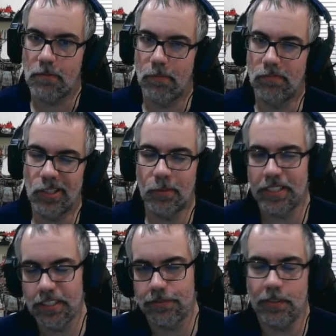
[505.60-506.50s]
A little bit
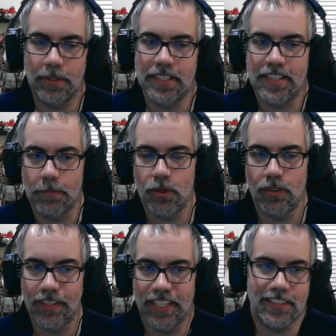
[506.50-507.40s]
different, but same sort
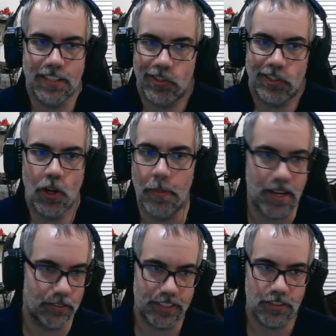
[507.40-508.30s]
of idea. Essentially, no
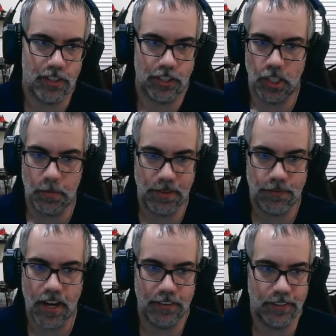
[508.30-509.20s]
penalties. They're going to be firing